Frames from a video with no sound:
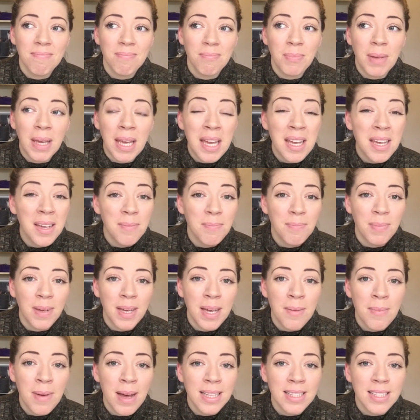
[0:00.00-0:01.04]
be
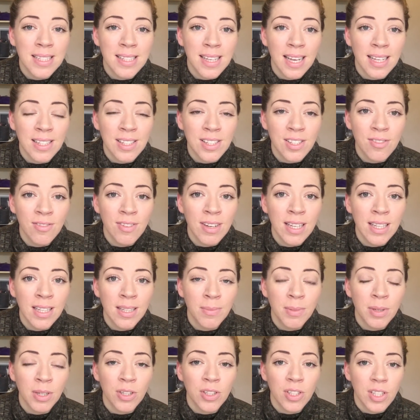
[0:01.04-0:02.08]
a better dancer, really,
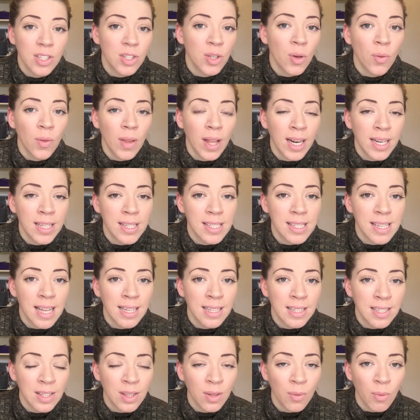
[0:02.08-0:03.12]
because I don't let it
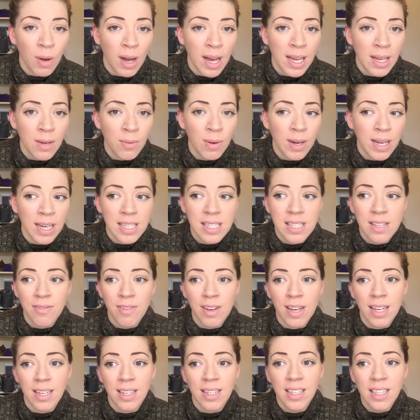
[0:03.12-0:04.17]
stand in the way. Whereas if
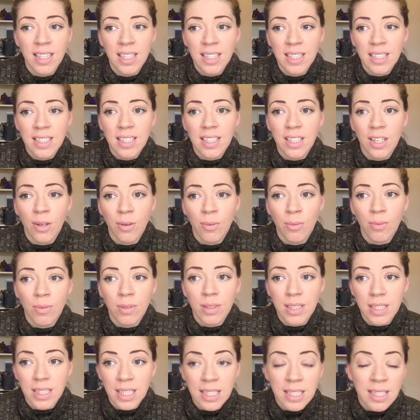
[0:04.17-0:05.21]
I, you know,
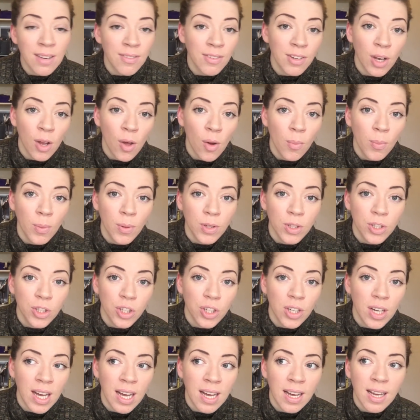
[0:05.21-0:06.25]
did have a low blood
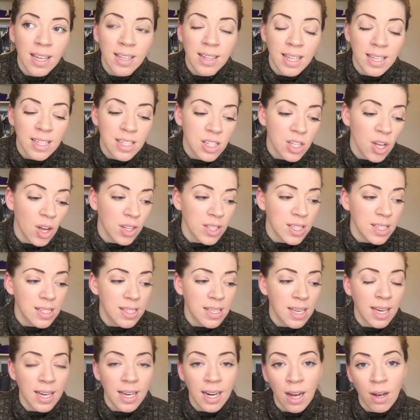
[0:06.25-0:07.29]
sugar and then started
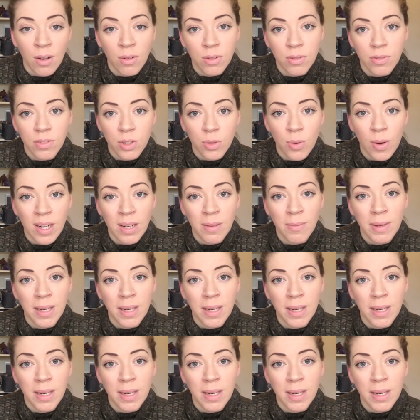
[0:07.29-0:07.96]
sitting out for 20